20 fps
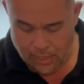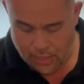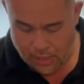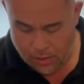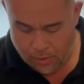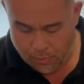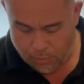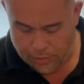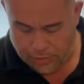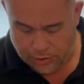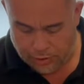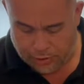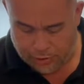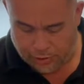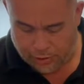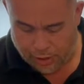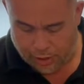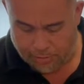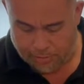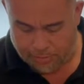we just
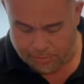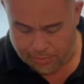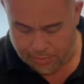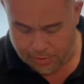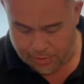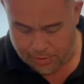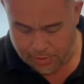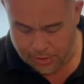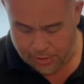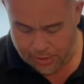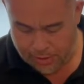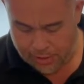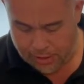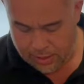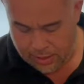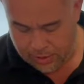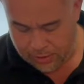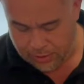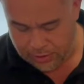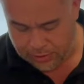chop
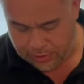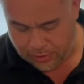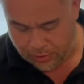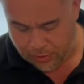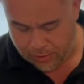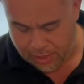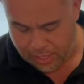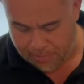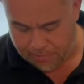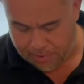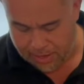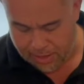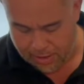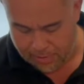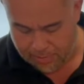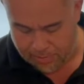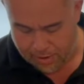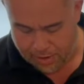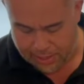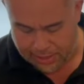the stalky bit
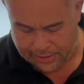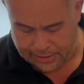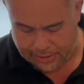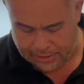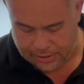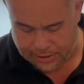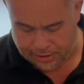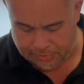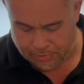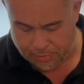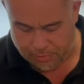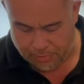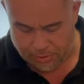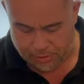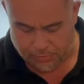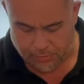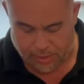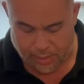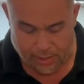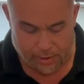up nice and small
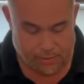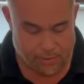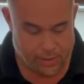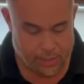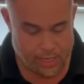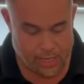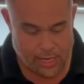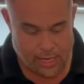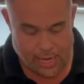as well,